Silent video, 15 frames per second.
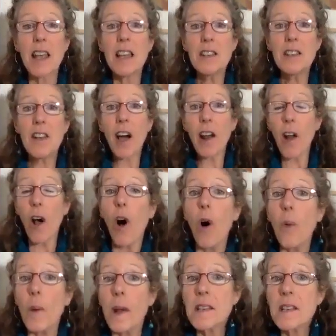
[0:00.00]
not
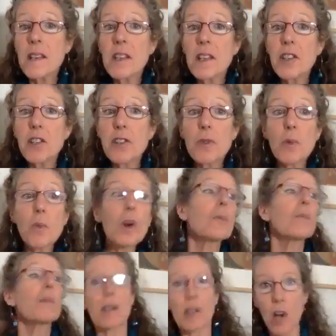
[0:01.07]
always easy to do the work,
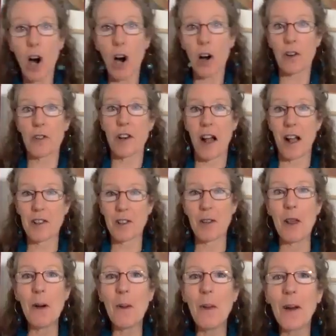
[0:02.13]
but it's harder to not do
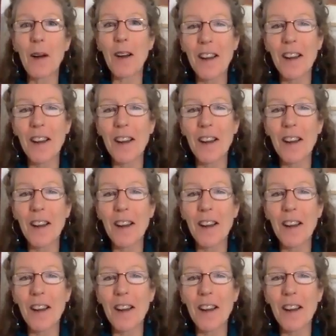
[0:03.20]
the work.